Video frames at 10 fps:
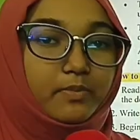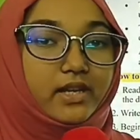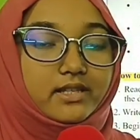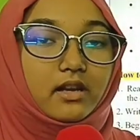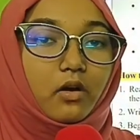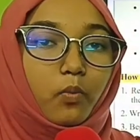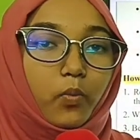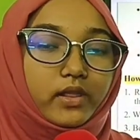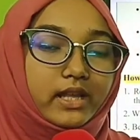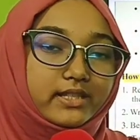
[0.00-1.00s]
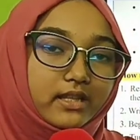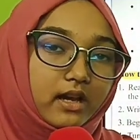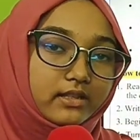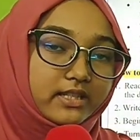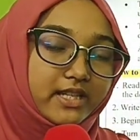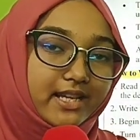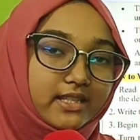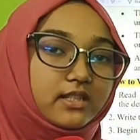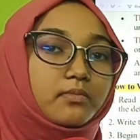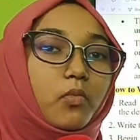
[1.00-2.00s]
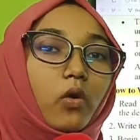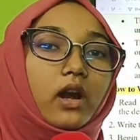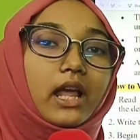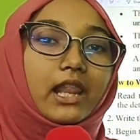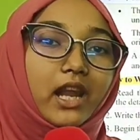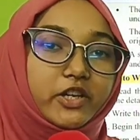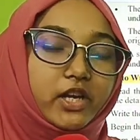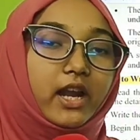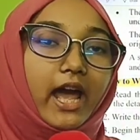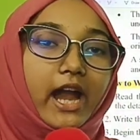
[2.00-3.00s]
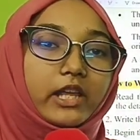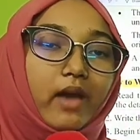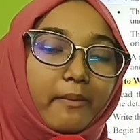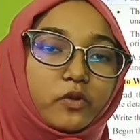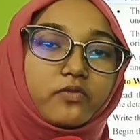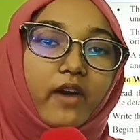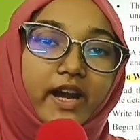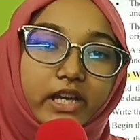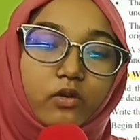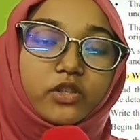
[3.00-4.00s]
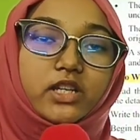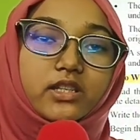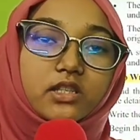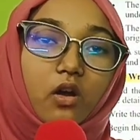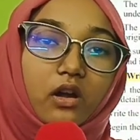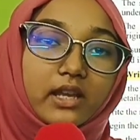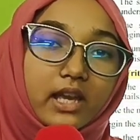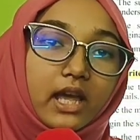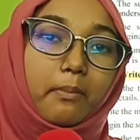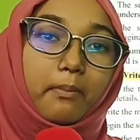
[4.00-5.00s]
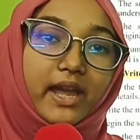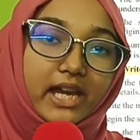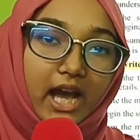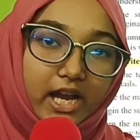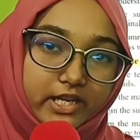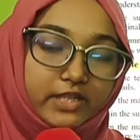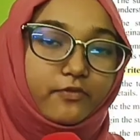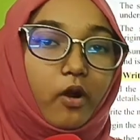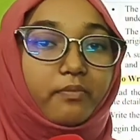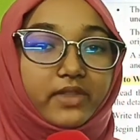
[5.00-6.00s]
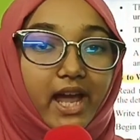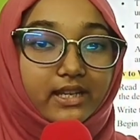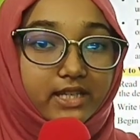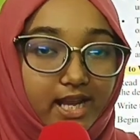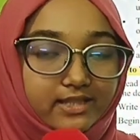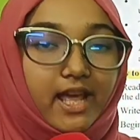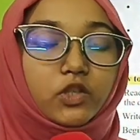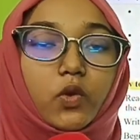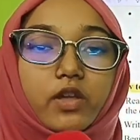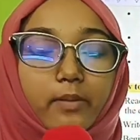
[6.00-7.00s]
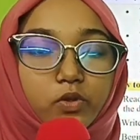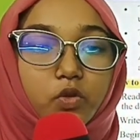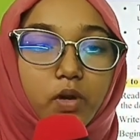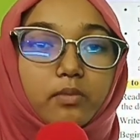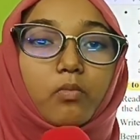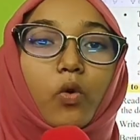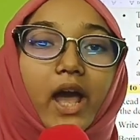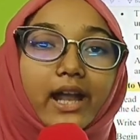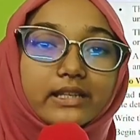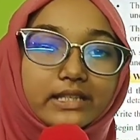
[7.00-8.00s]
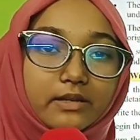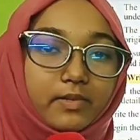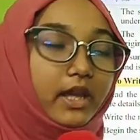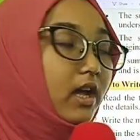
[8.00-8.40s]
because the text is more larger and you have to find out just only main ideas from that text. That's why you have to read more attentively.